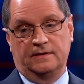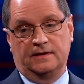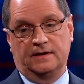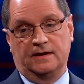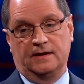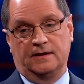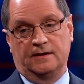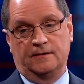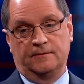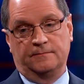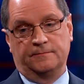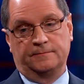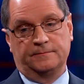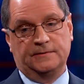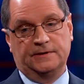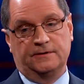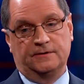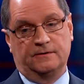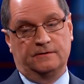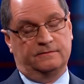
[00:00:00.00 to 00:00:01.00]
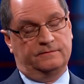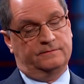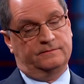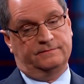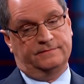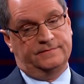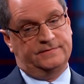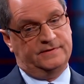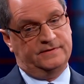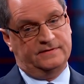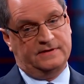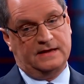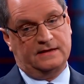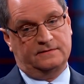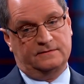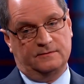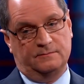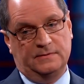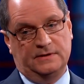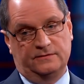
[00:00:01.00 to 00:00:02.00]
Um, you know, she's
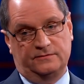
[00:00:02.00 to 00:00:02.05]
got some